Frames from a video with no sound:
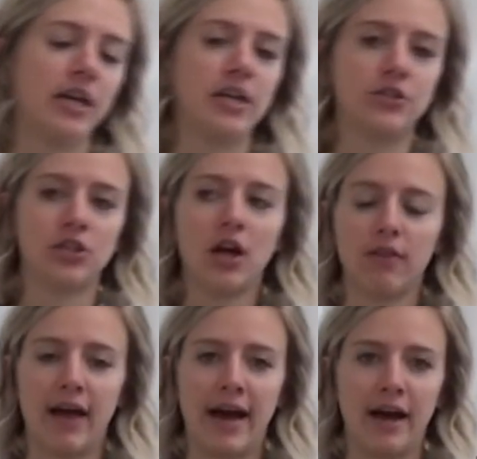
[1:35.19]
each
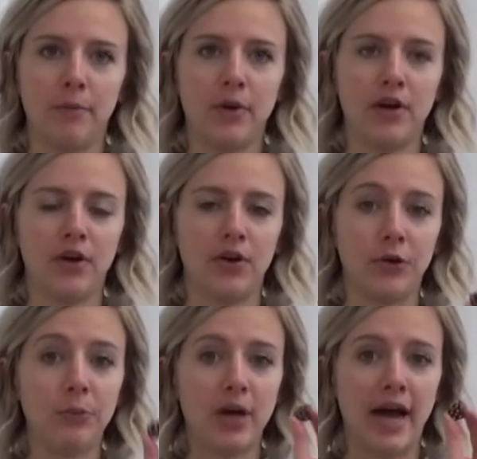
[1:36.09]
lab
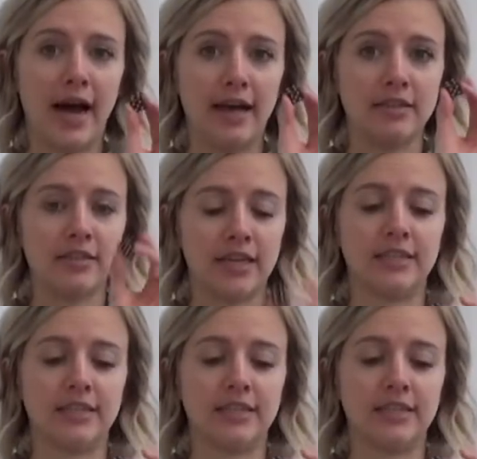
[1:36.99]
group has